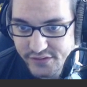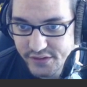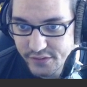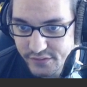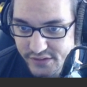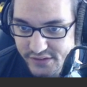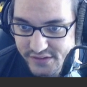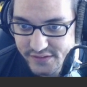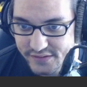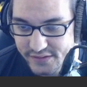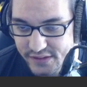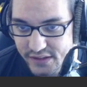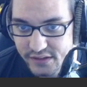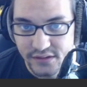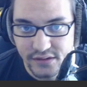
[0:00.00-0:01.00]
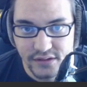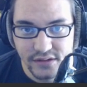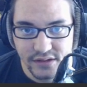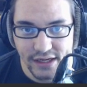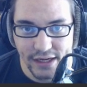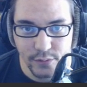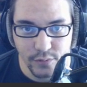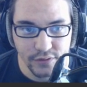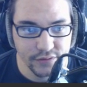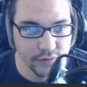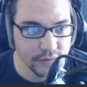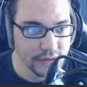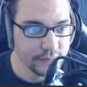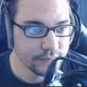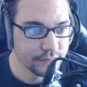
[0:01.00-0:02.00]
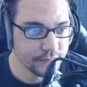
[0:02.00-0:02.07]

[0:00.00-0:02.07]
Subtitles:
So this is kind of worth doing.